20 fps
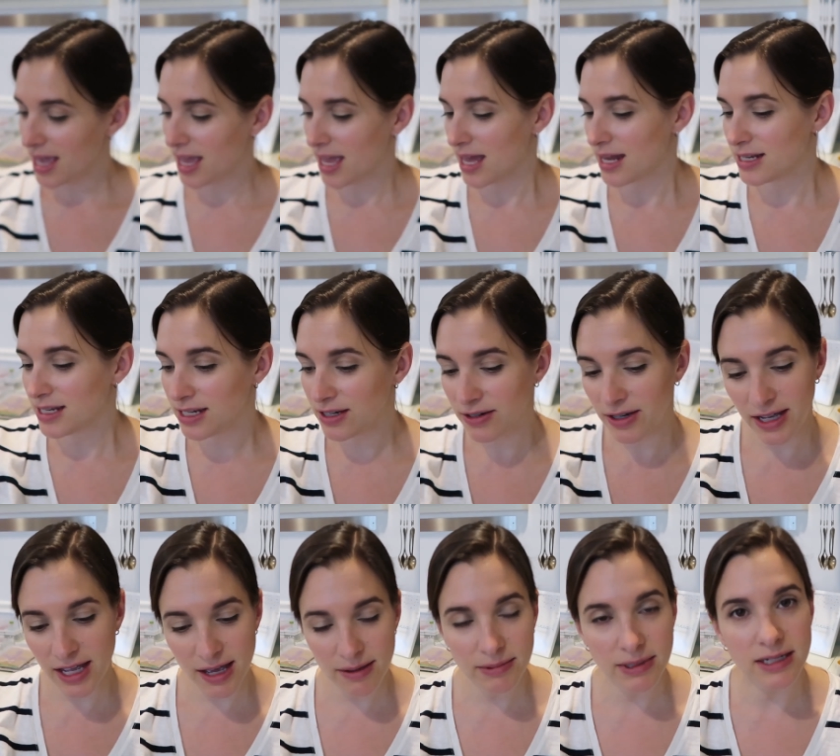And here I
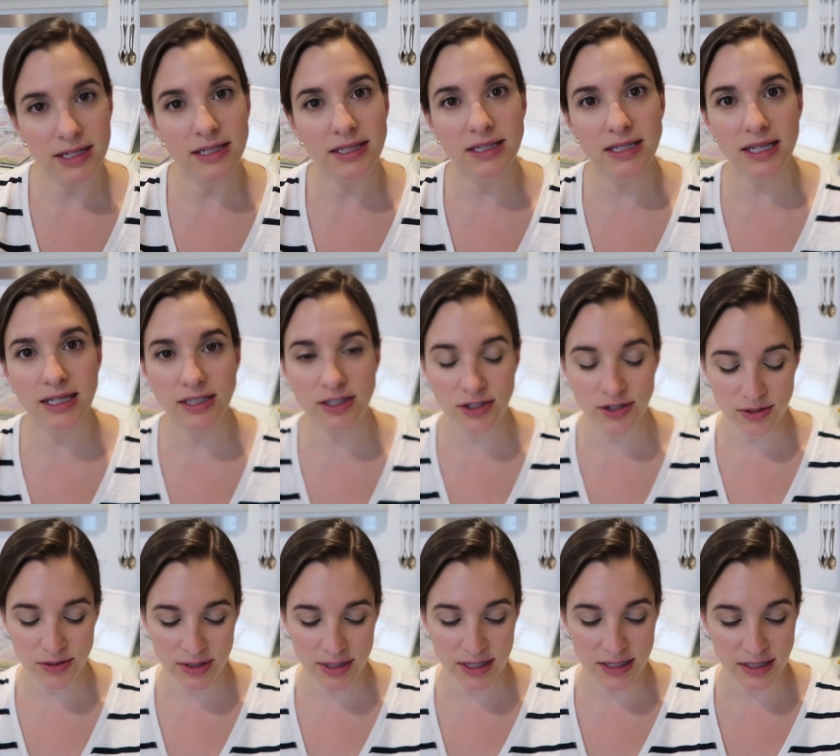am, gonna sit
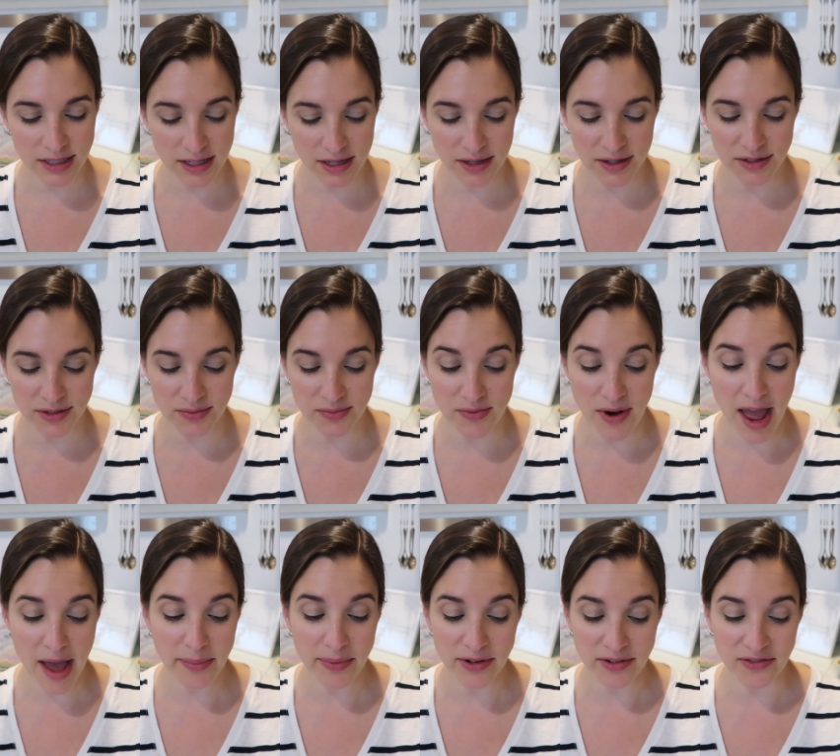do this, this
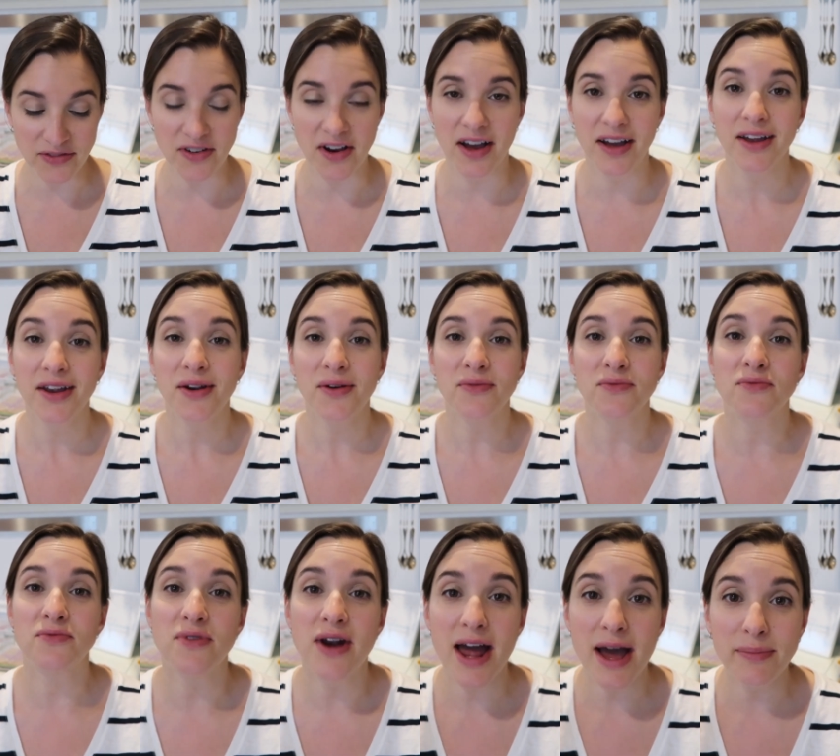rapid
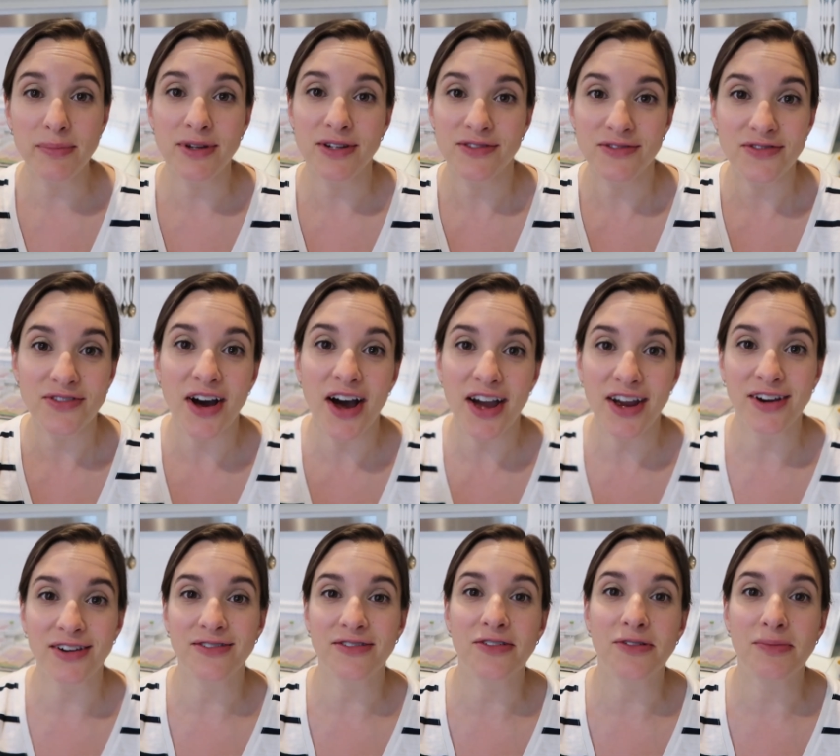rapid
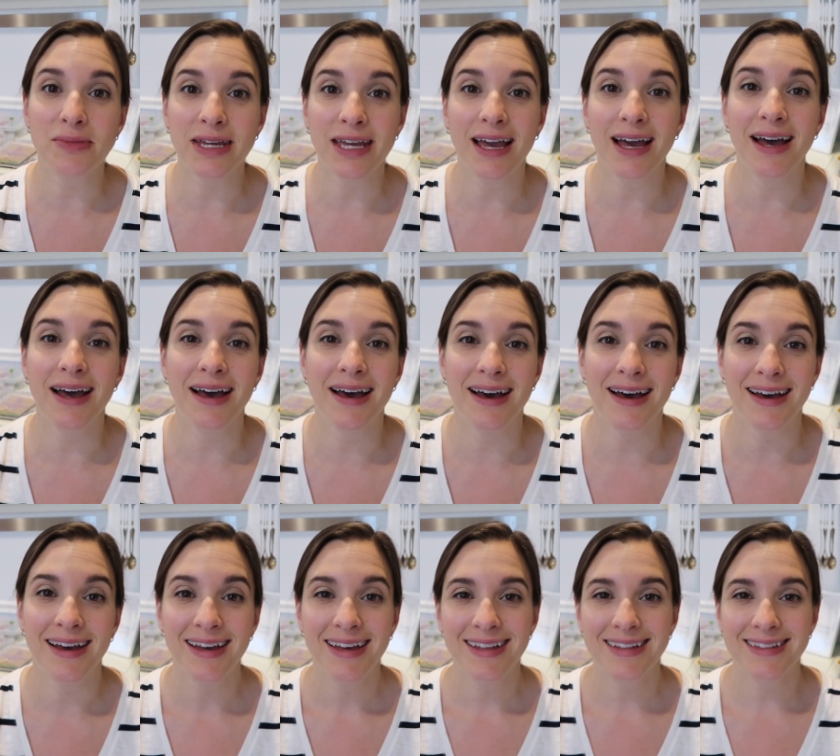fire for me.
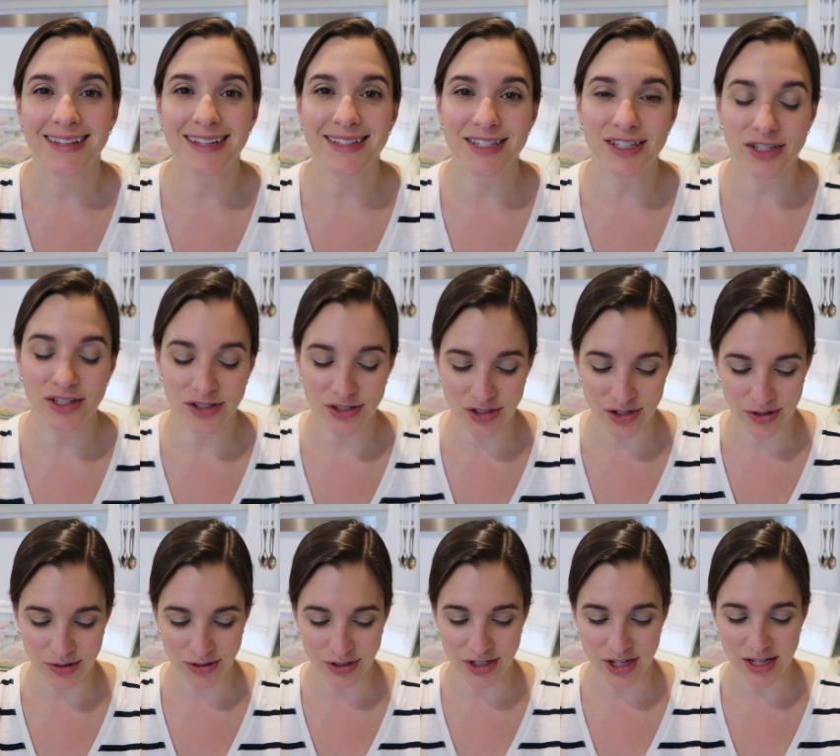Haha, that's a good
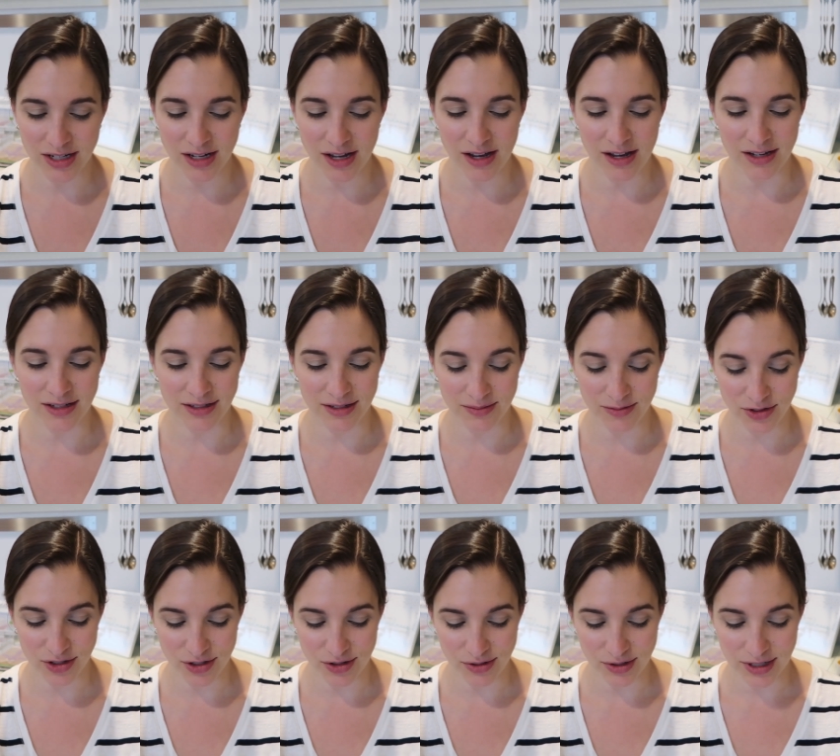joke, Jen.
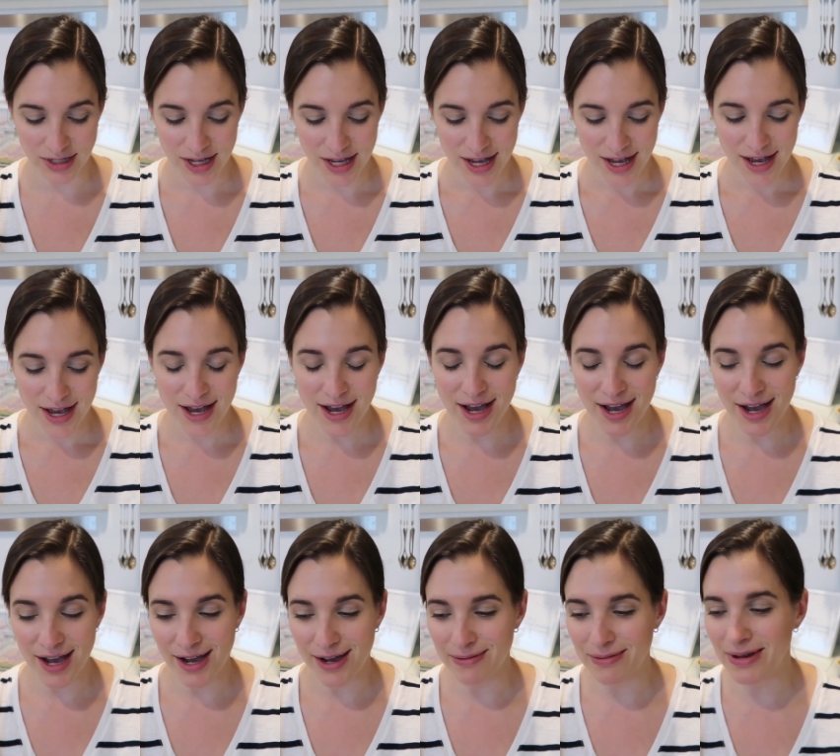Awesome joke.
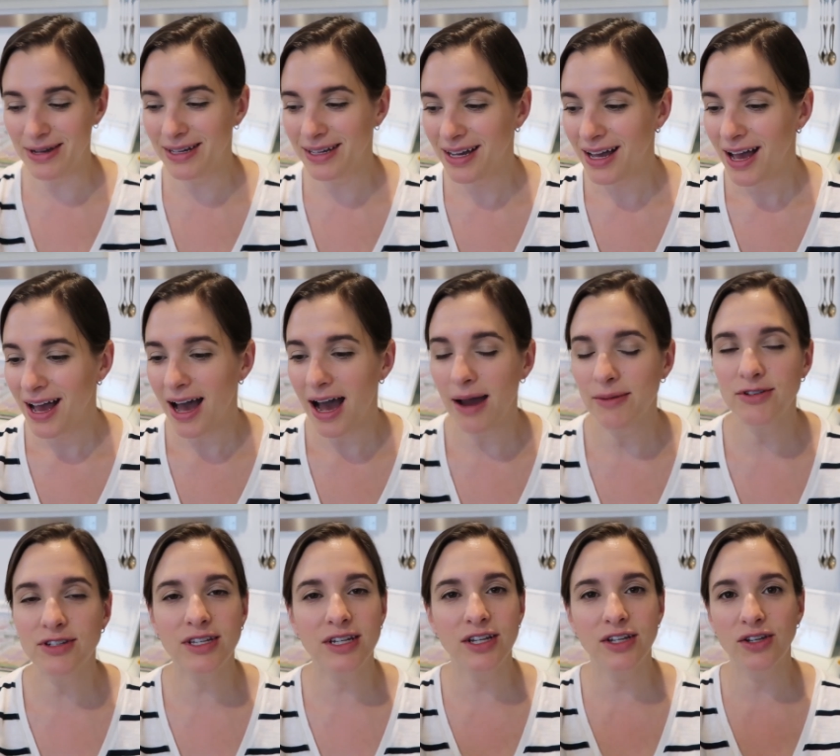Um,
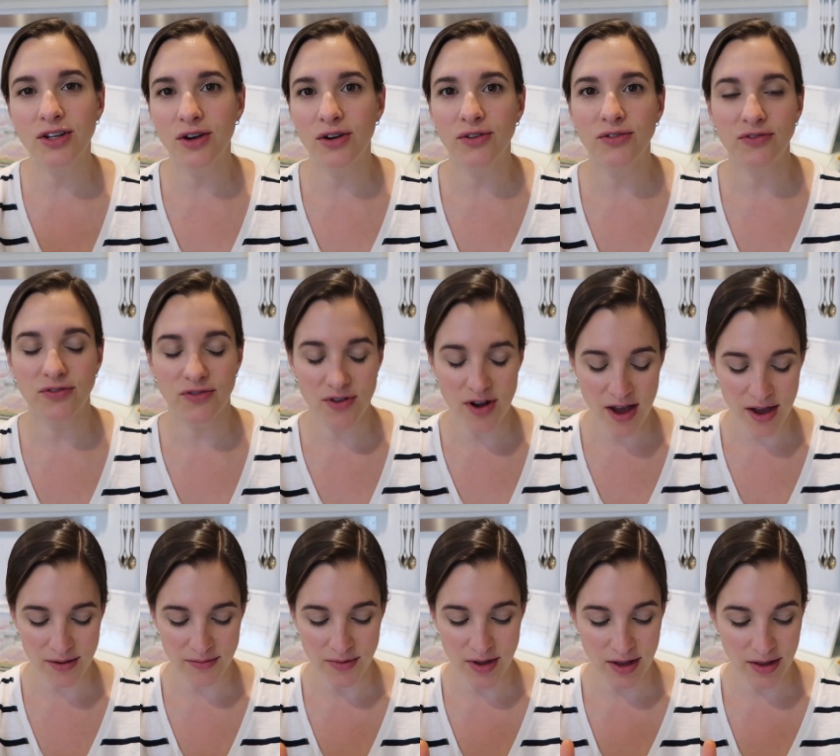I'm just gonna go
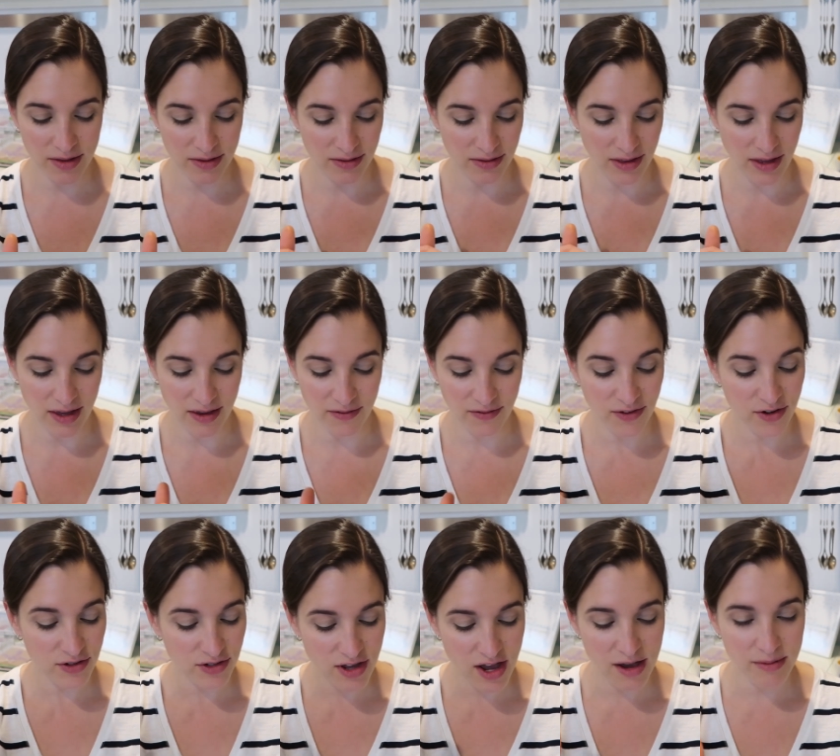from the
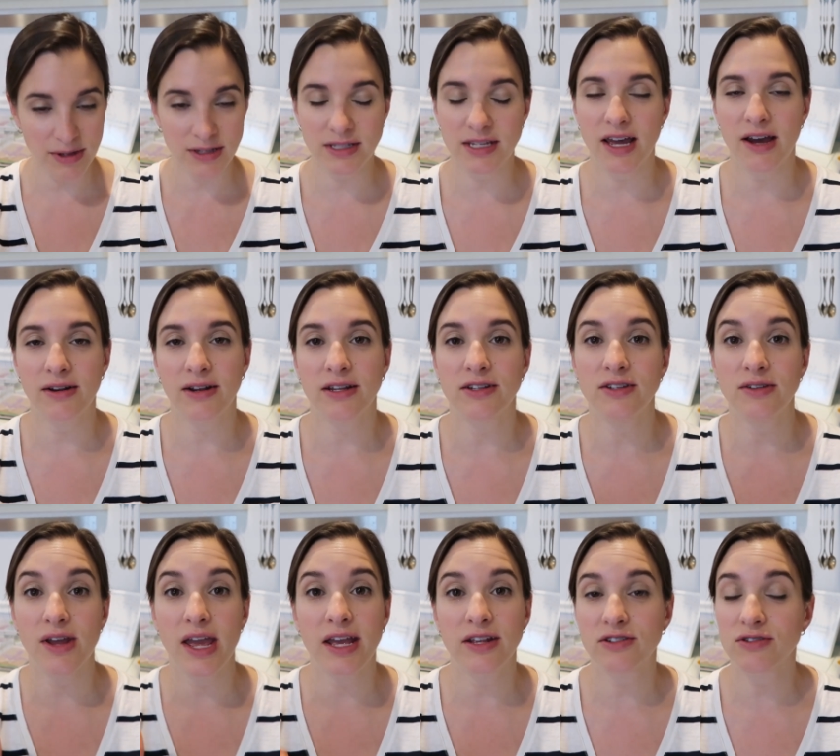first comment down
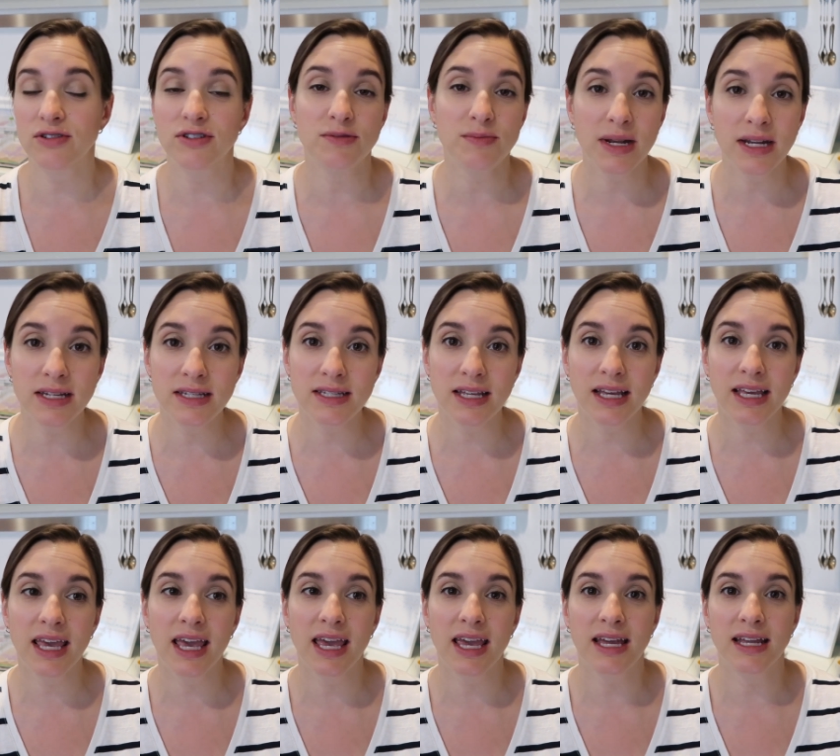and answer as many as I
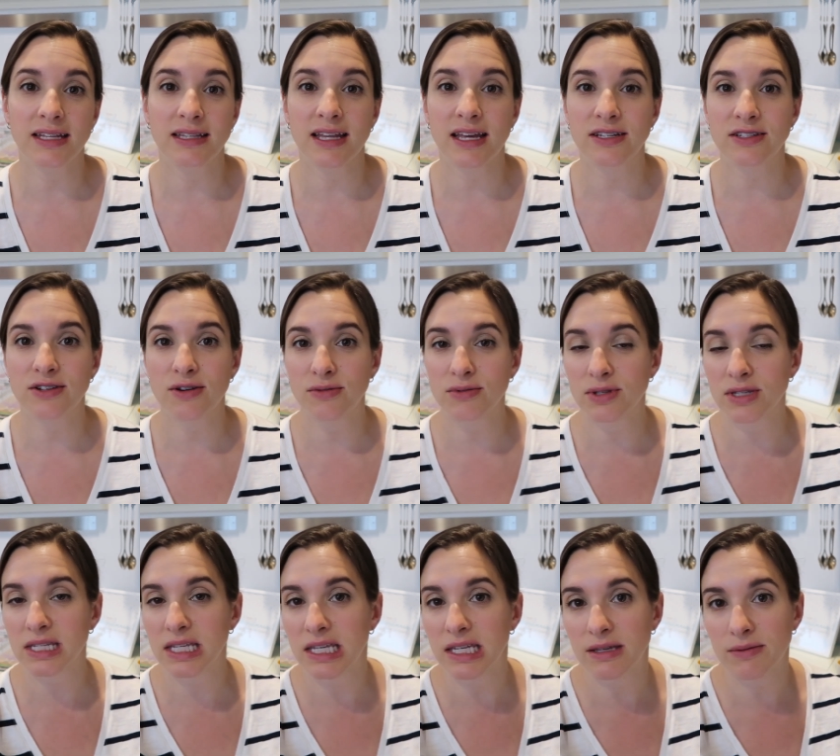can that don't
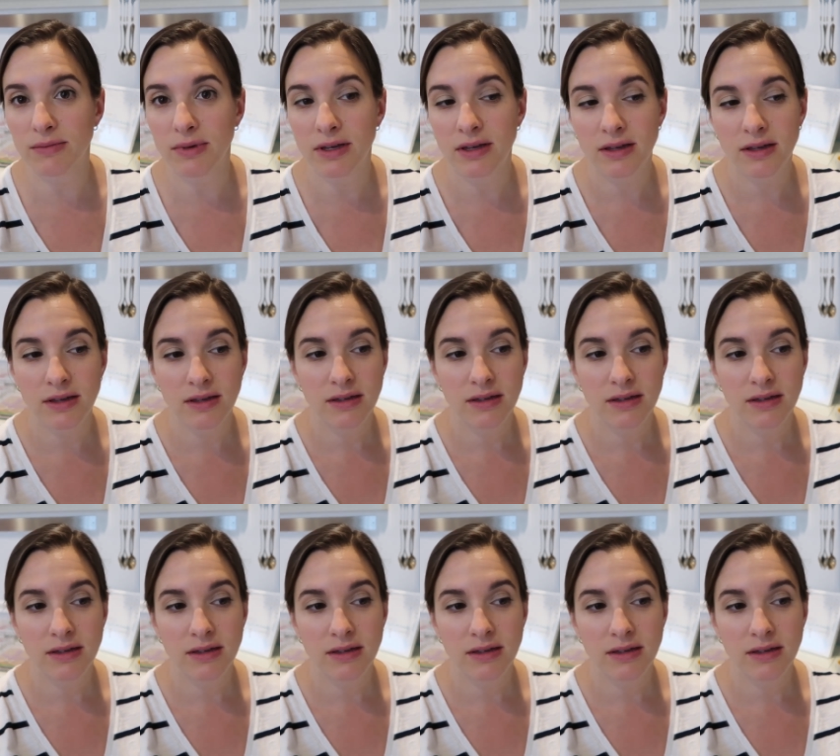seem